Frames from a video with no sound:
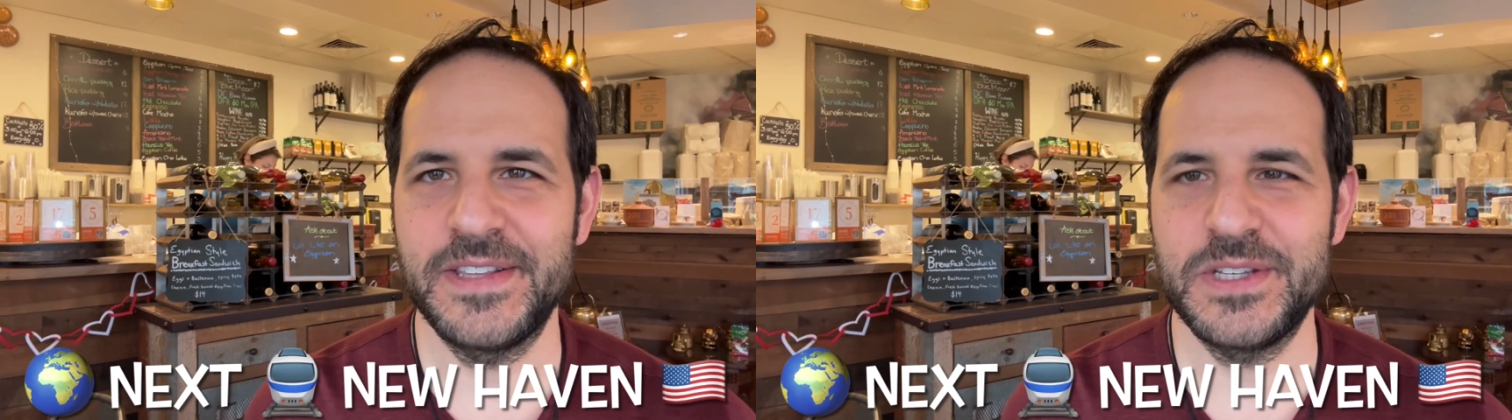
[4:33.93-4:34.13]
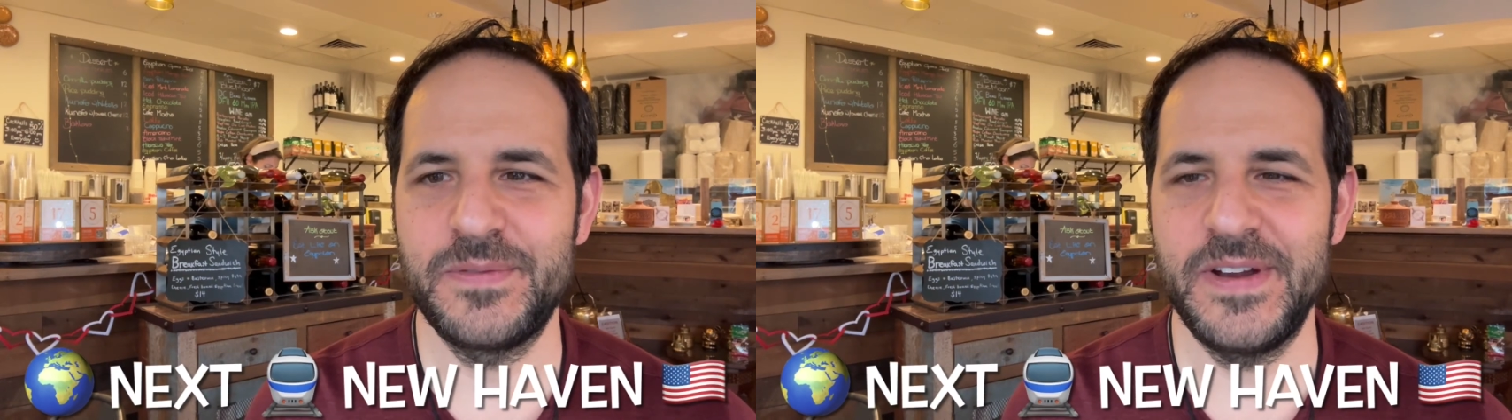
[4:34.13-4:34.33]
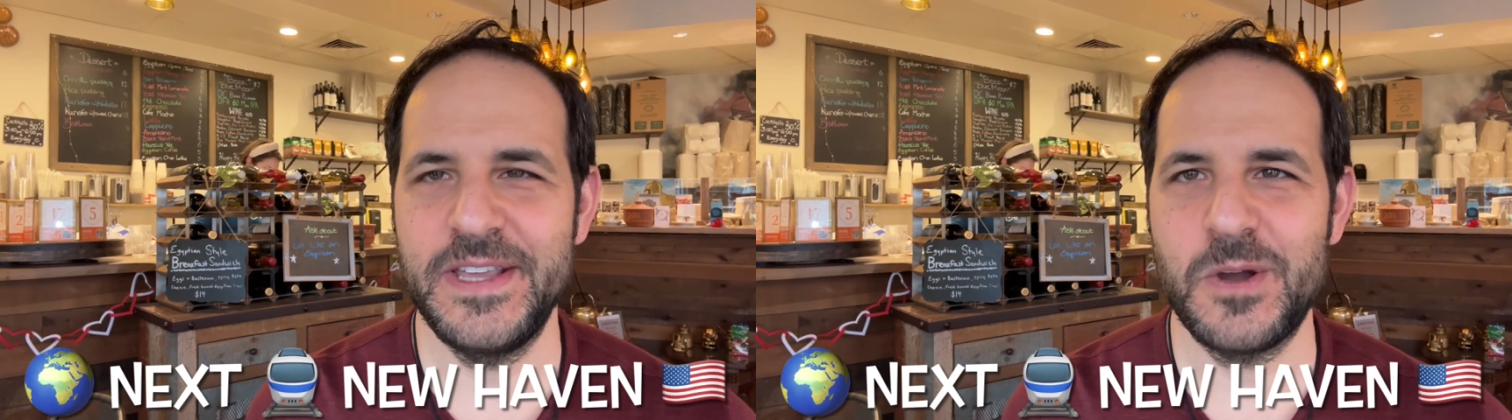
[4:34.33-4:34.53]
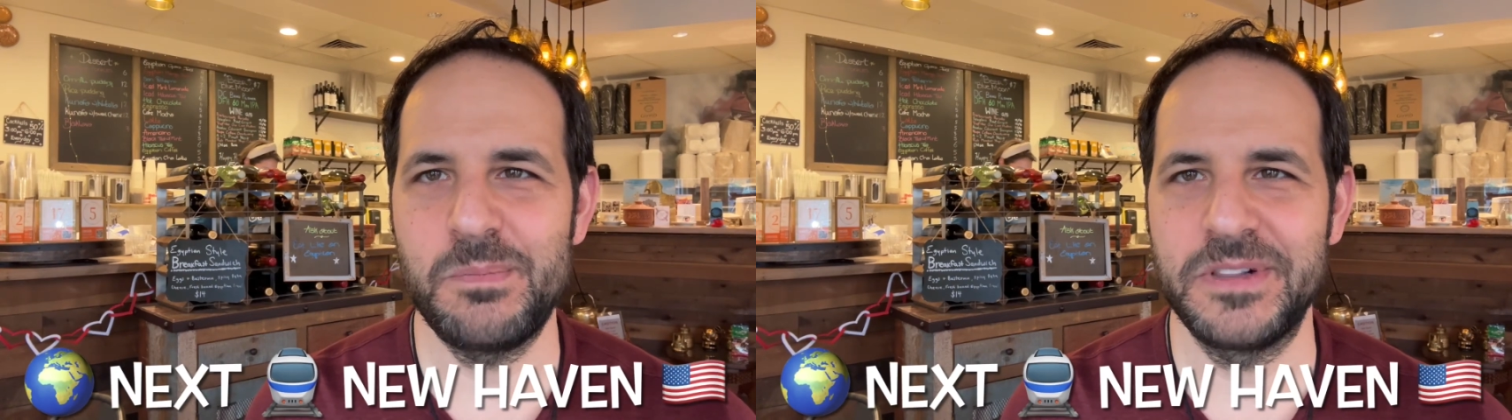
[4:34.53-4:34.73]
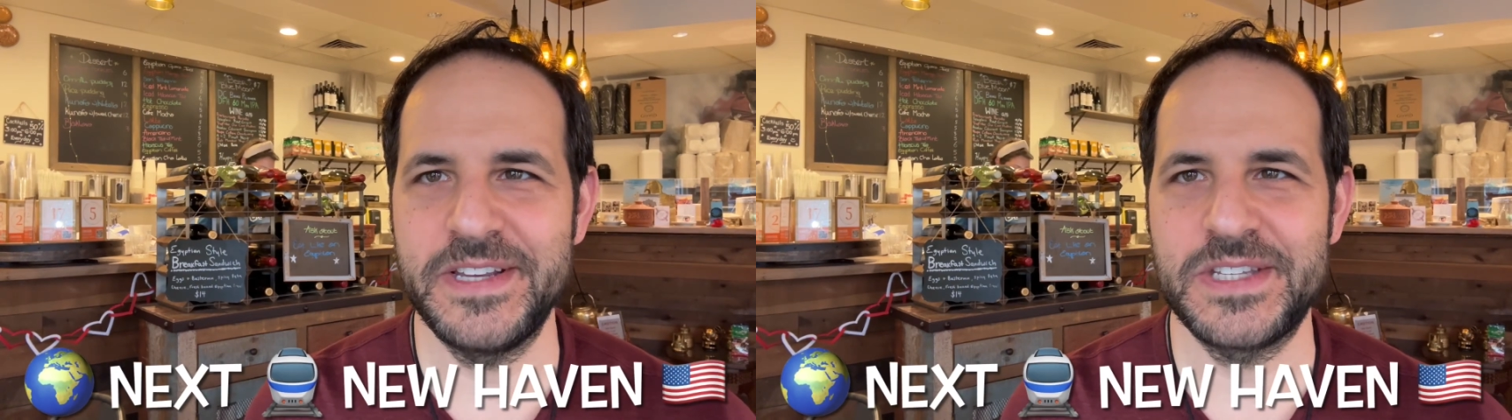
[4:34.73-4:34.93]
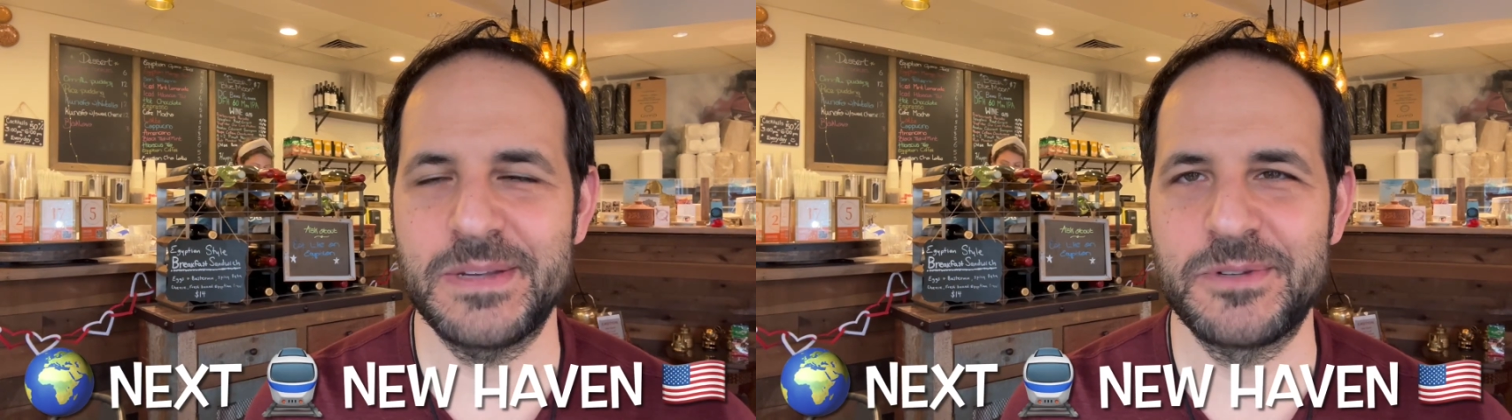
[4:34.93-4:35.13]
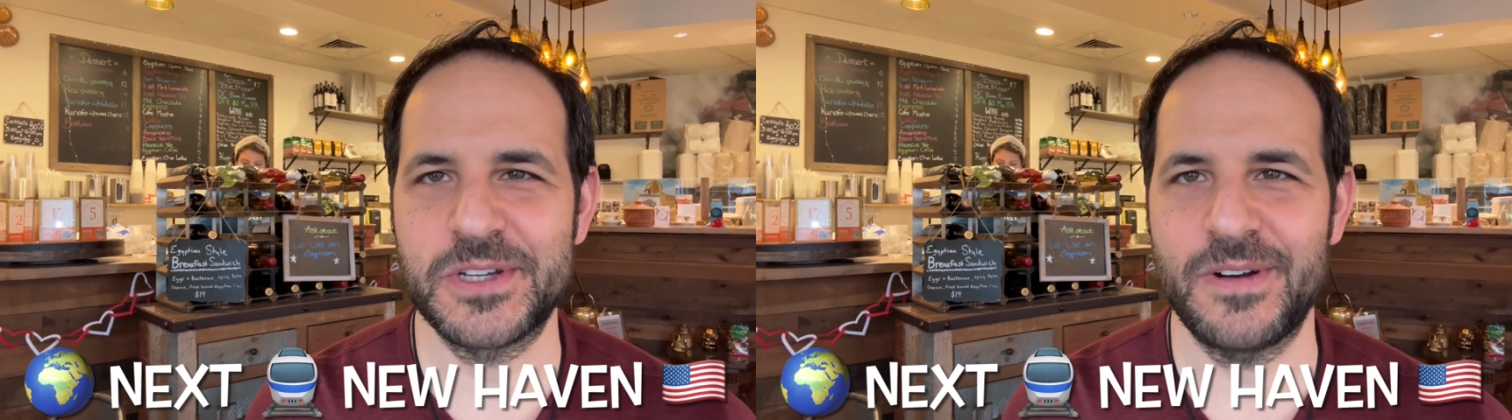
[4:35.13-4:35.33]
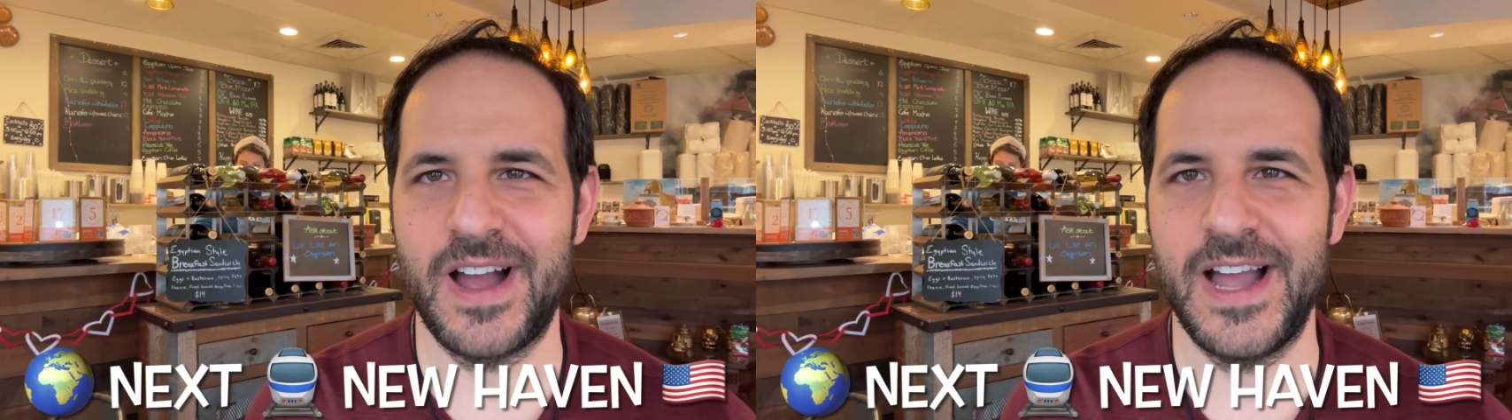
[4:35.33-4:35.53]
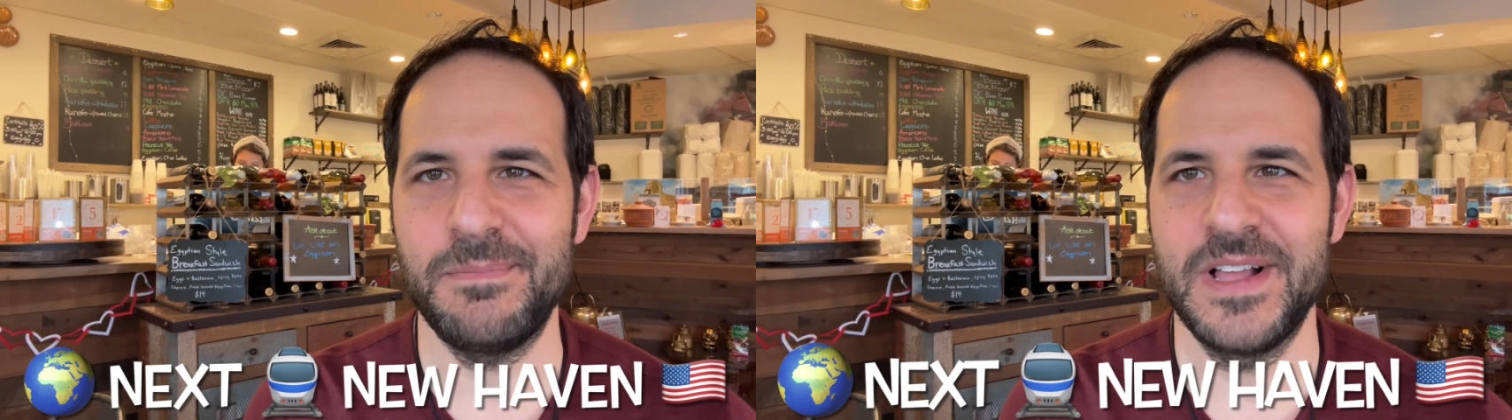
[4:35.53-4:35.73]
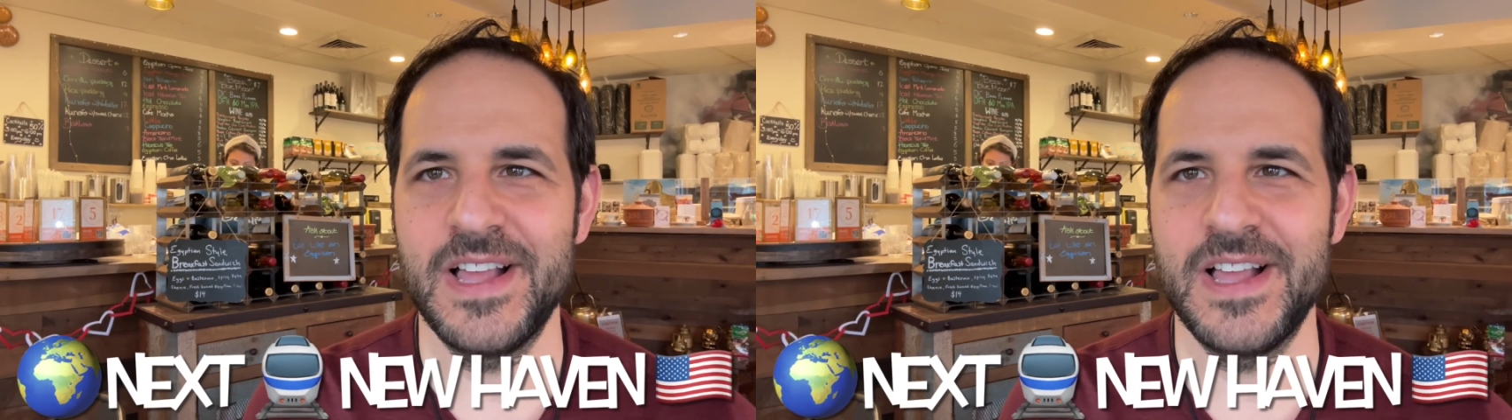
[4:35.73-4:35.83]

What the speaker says: this video, please subscribe.